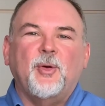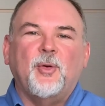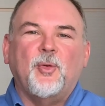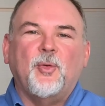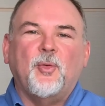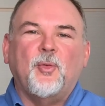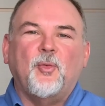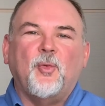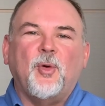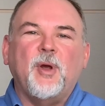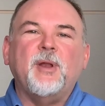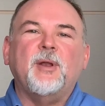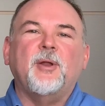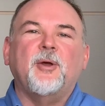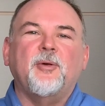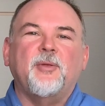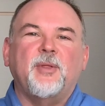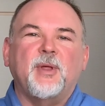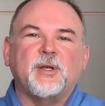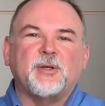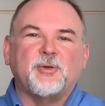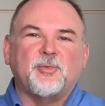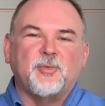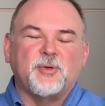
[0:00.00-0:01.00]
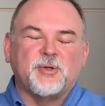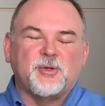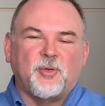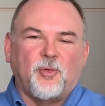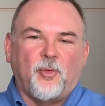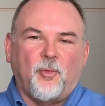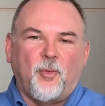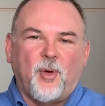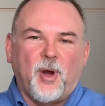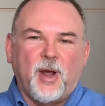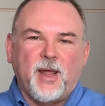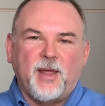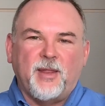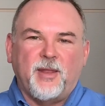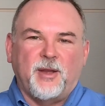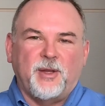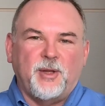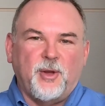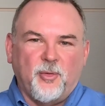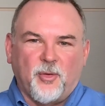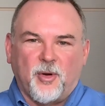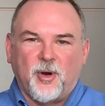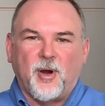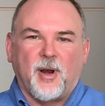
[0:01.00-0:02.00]
we knew this was the way that
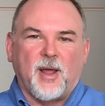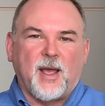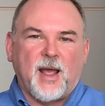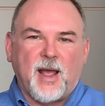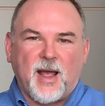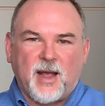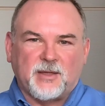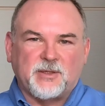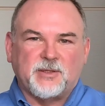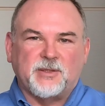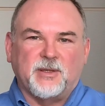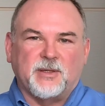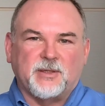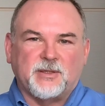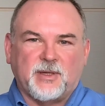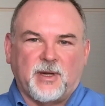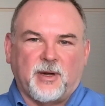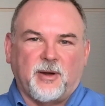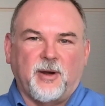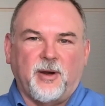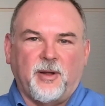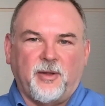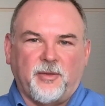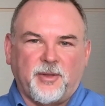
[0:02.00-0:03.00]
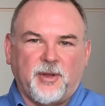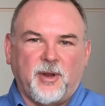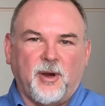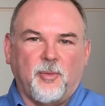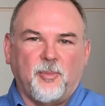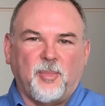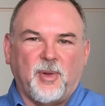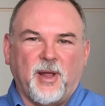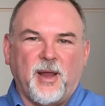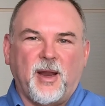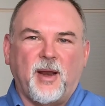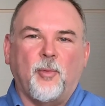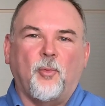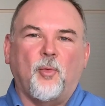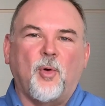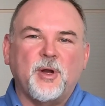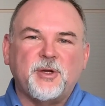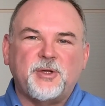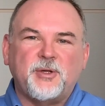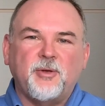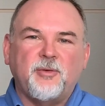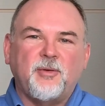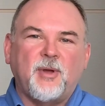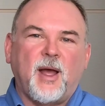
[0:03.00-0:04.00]
you were going to access our healthcare plan. And
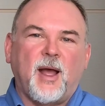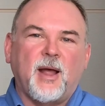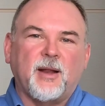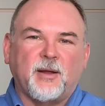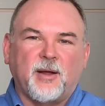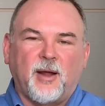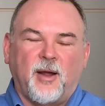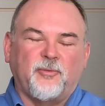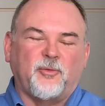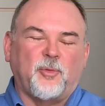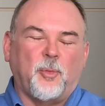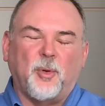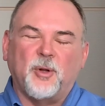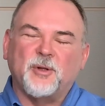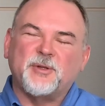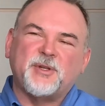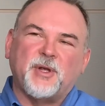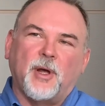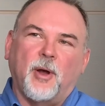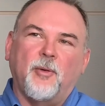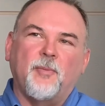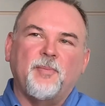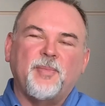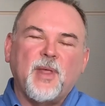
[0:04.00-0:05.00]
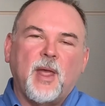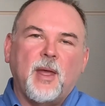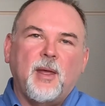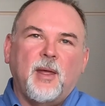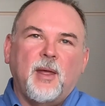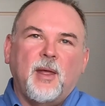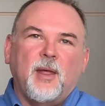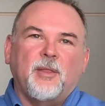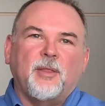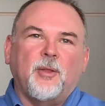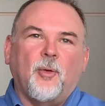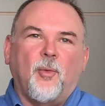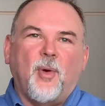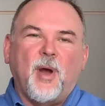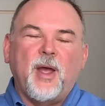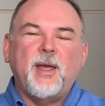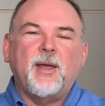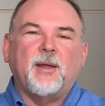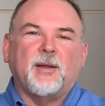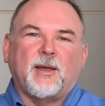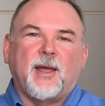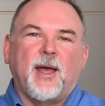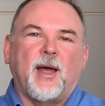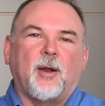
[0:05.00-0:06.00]
once you got comfortable, and so the way
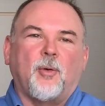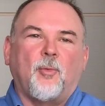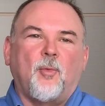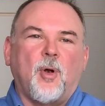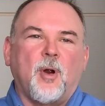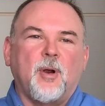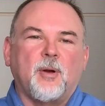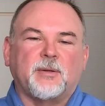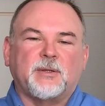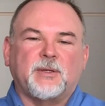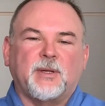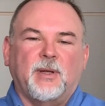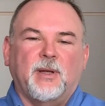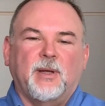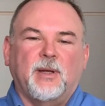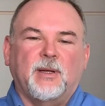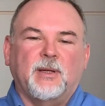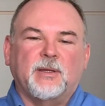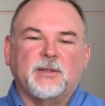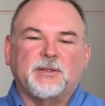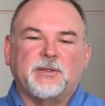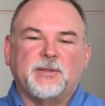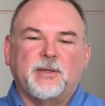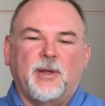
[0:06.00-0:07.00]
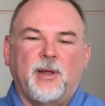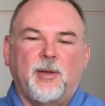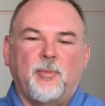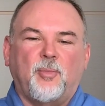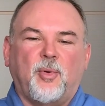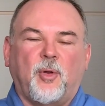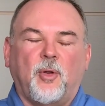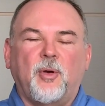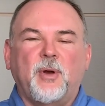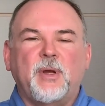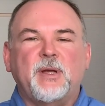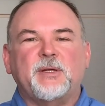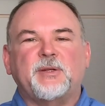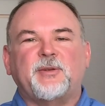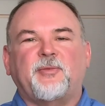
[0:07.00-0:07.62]
it kind of worked is employees